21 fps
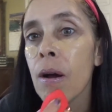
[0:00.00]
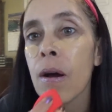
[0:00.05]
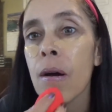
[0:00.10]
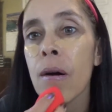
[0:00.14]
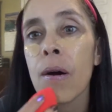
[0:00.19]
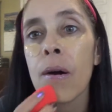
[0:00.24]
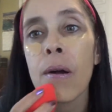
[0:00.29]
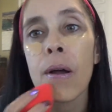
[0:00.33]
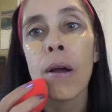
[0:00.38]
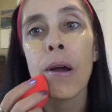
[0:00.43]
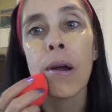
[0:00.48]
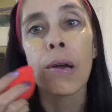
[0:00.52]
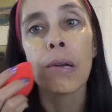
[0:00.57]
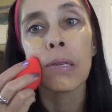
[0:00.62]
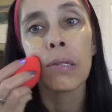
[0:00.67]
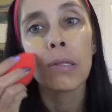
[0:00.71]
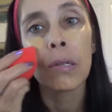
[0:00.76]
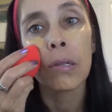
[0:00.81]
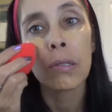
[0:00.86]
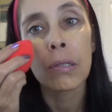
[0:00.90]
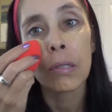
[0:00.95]
Okay,
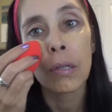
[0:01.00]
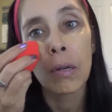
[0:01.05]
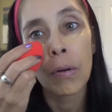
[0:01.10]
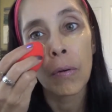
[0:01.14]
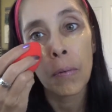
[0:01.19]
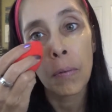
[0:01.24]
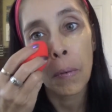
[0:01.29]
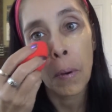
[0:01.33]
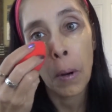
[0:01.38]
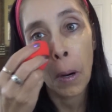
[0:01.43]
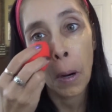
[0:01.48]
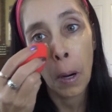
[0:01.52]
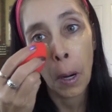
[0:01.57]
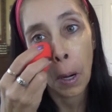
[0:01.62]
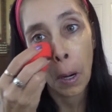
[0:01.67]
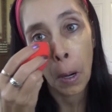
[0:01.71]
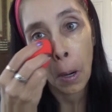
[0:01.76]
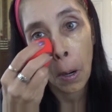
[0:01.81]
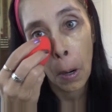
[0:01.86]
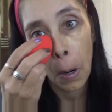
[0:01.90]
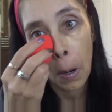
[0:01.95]
so
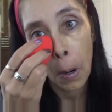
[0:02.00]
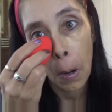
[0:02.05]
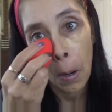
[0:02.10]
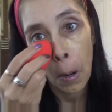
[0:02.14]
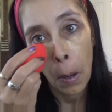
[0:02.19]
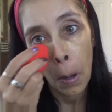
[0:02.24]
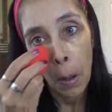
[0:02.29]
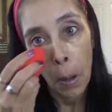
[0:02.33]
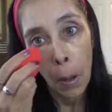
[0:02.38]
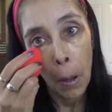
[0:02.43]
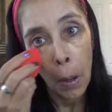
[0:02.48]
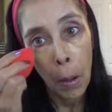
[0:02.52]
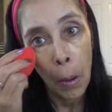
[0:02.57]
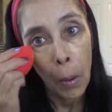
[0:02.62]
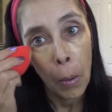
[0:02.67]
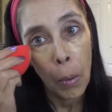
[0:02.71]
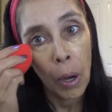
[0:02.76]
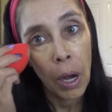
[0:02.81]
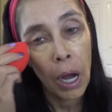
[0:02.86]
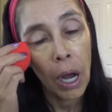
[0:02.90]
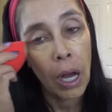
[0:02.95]
far,
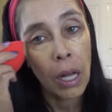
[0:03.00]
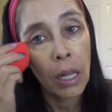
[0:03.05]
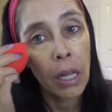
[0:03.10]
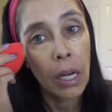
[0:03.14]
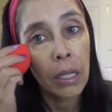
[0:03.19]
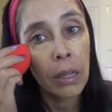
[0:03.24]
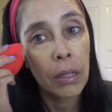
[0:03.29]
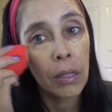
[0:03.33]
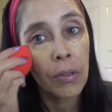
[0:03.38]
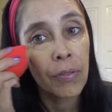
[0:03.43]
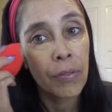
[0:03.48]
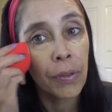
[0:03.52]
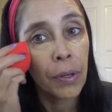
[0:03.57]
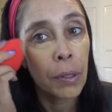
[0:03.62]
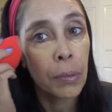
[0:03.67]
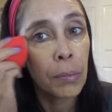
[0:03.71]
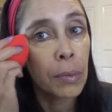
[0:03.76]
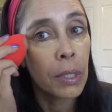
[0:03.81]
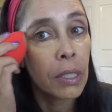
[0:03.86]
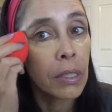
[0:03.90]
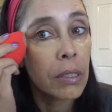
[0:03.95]
wow, I like the
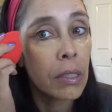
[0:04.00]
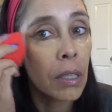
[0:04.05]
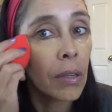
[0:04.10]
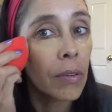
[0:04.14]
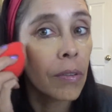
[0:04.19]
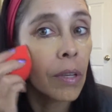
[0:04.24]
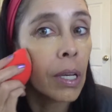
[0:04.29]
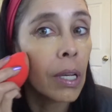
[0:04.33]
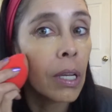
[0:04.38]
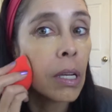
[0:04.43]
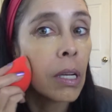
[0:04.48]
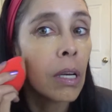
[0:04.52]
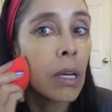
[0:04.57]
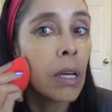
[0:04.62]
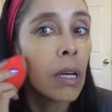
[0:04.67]
firmness of it.